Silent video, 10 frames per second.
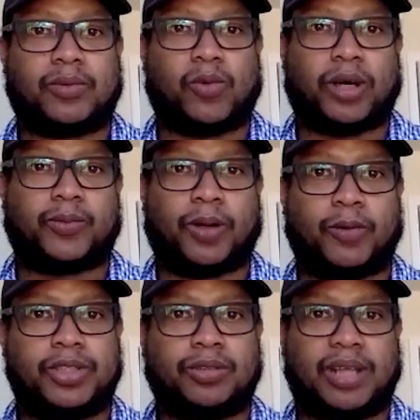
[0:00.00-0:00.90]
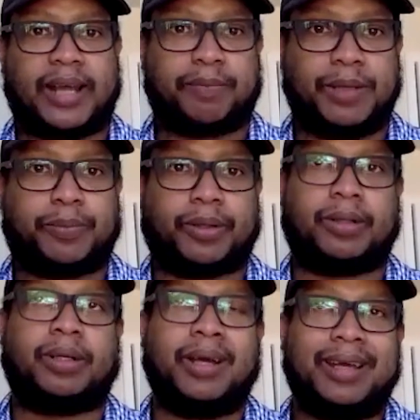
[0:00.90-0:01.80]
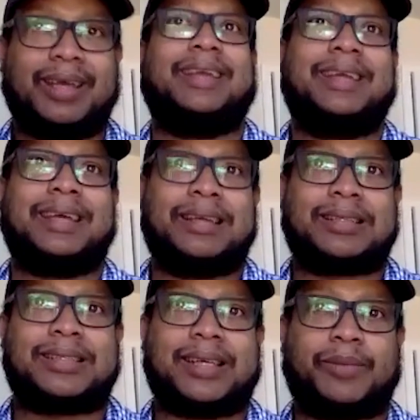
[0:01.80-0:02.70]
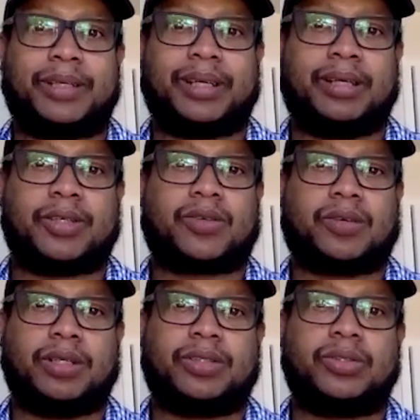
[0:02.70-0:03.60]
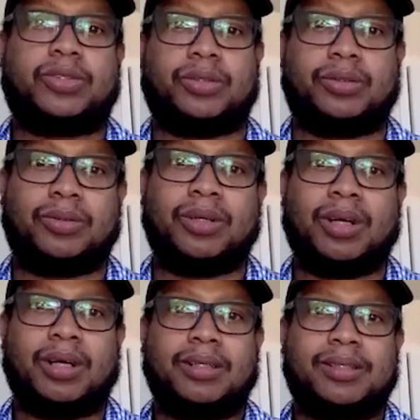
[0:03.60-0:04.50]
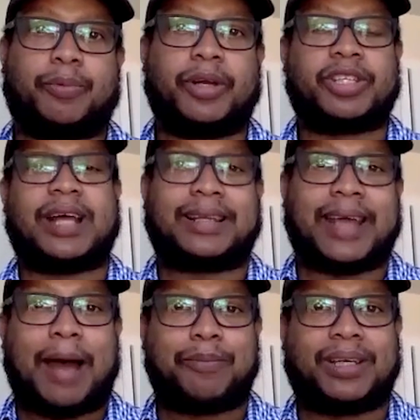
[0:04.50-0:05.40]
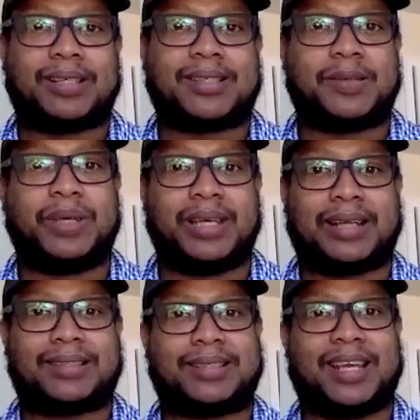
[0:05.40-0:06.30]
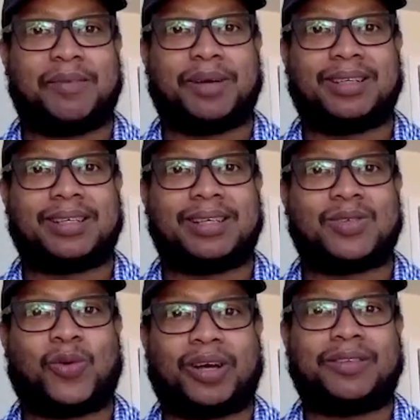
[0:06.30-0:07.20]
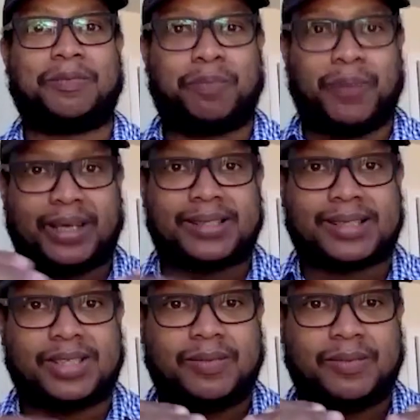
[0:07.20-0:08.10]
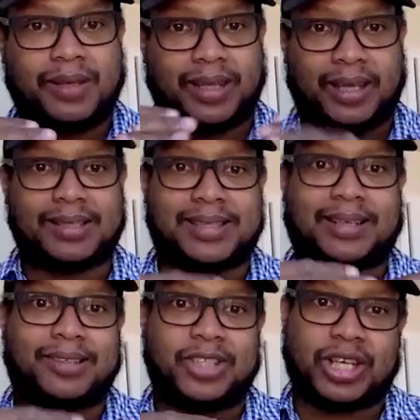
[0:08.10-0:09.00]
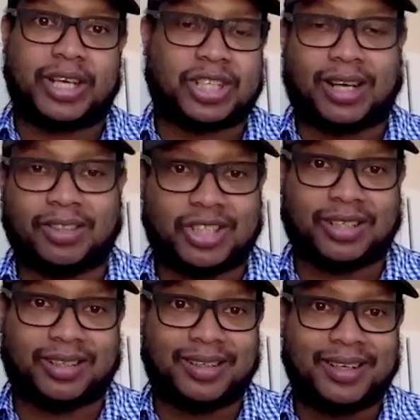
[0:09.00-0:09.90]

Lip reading: and what would you like people in the entertainment industry to do to bridge that gap, because to me, entertainment is one of the biggest things that can change culture